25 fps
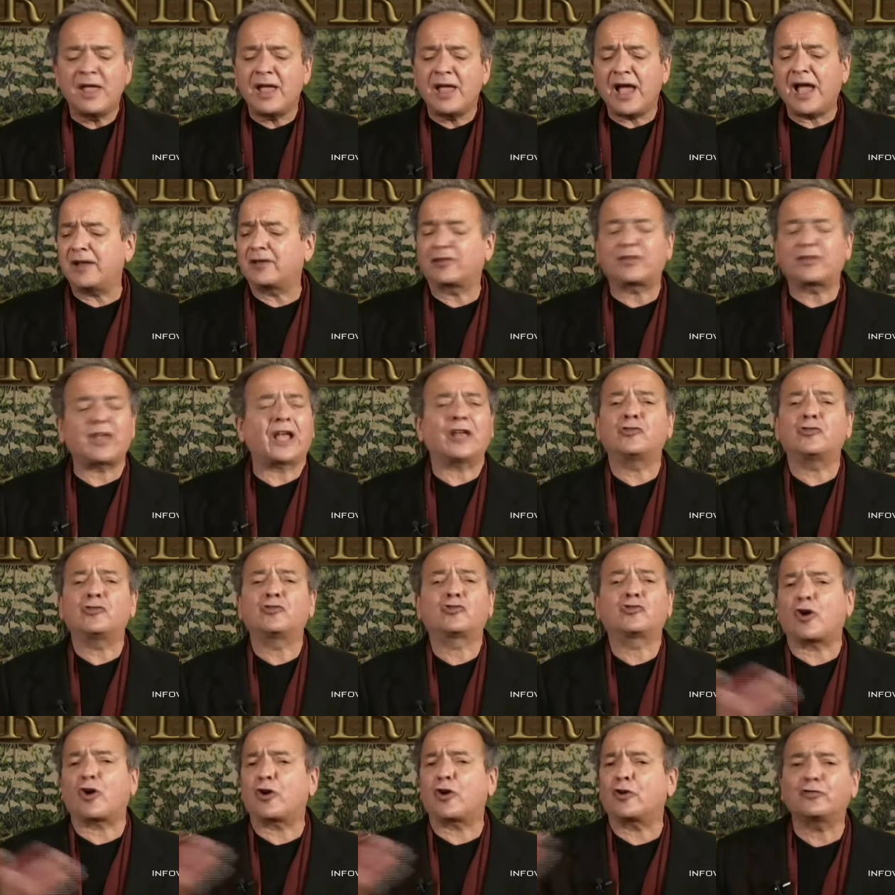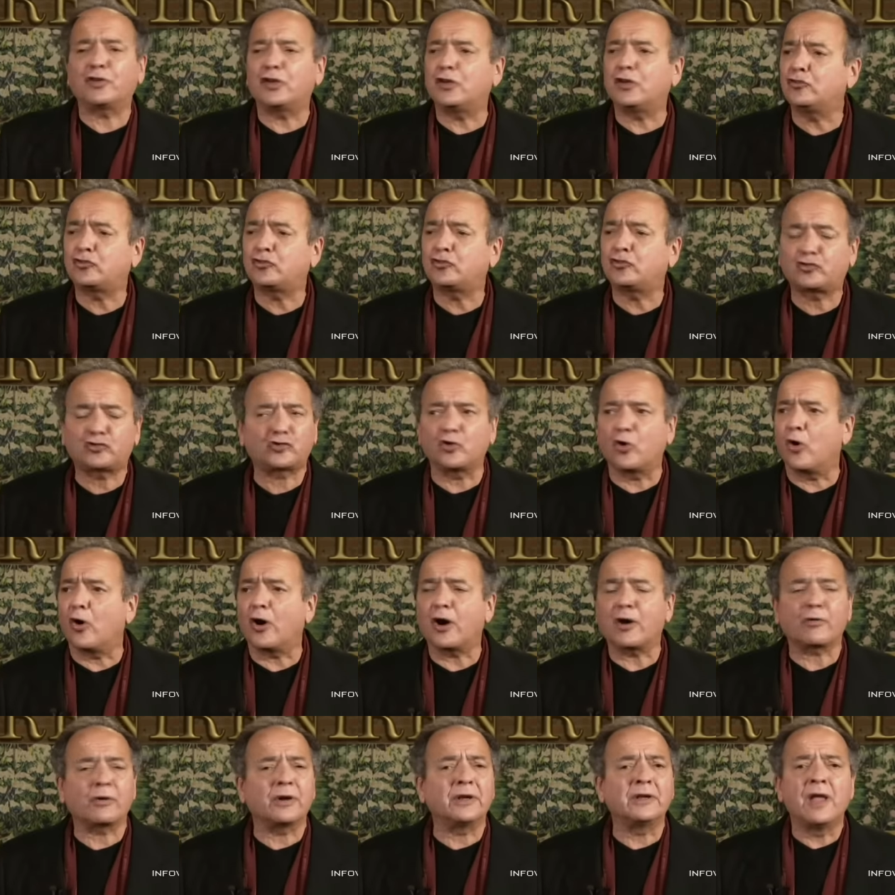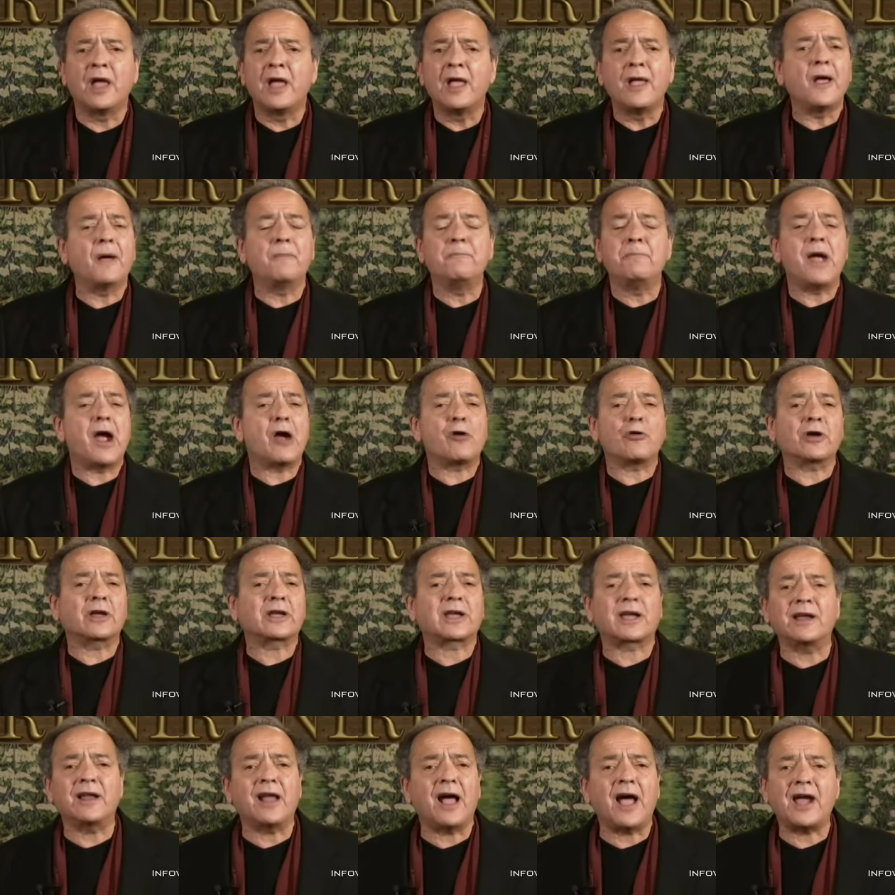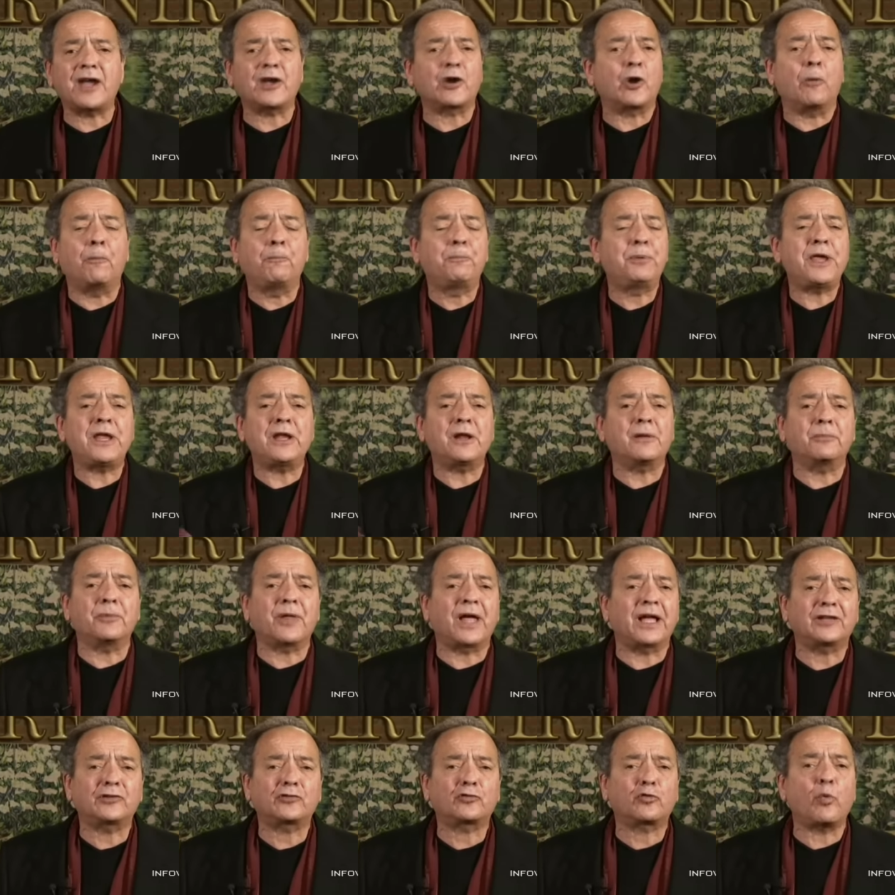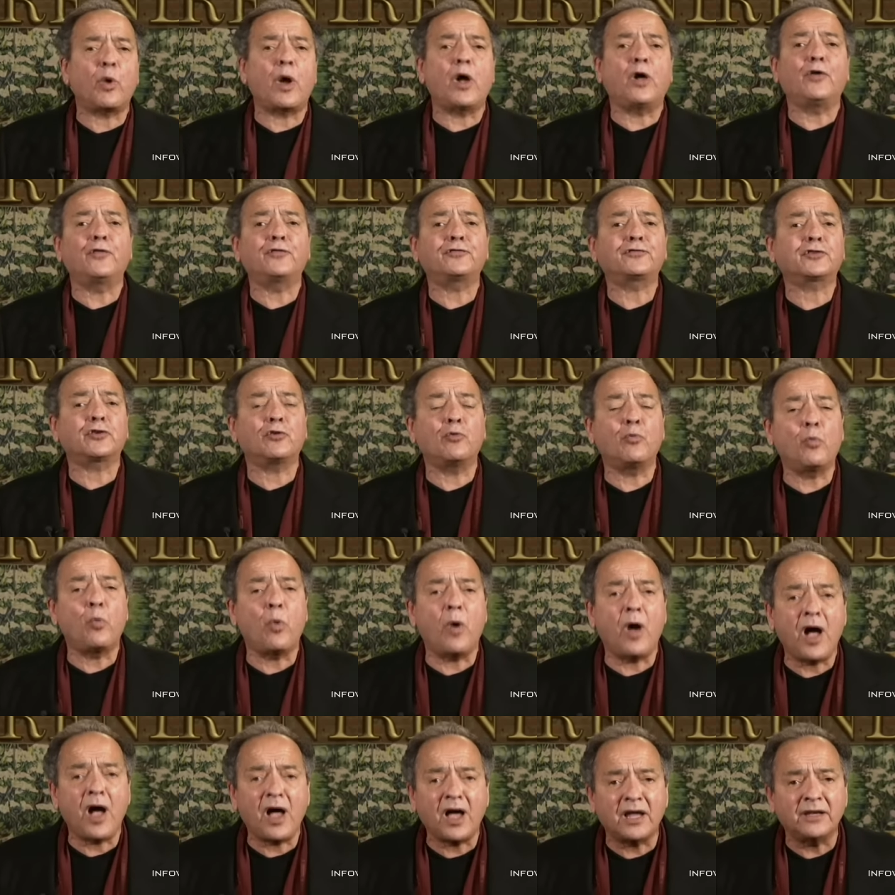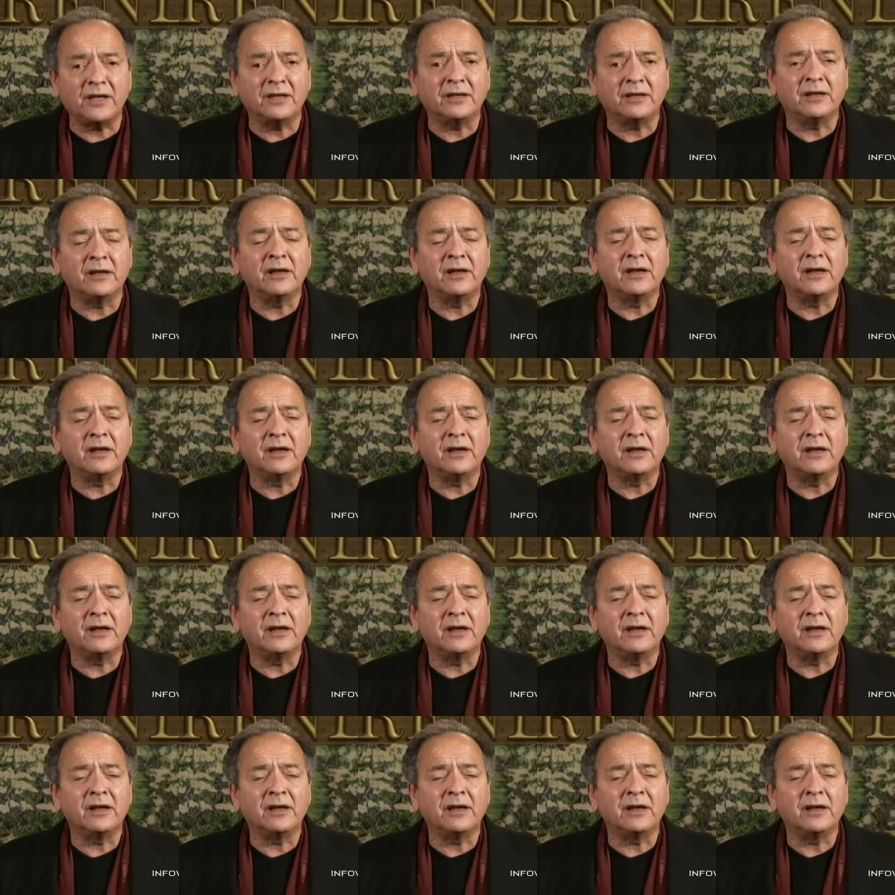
It's like Jersey Shore and American Idol beat them like 12-1.